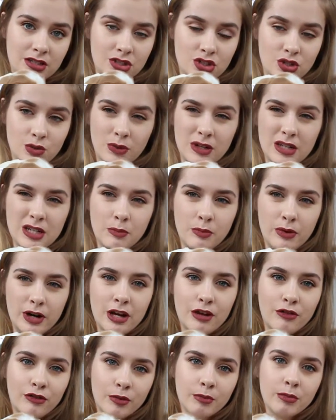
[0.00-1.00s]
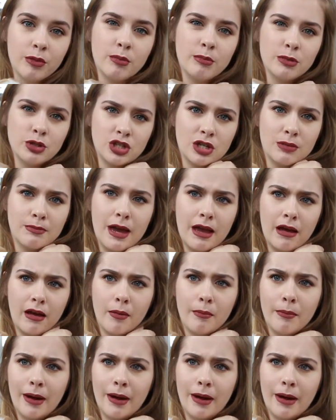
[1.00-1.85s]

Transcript: that she wanted a break from them but she may come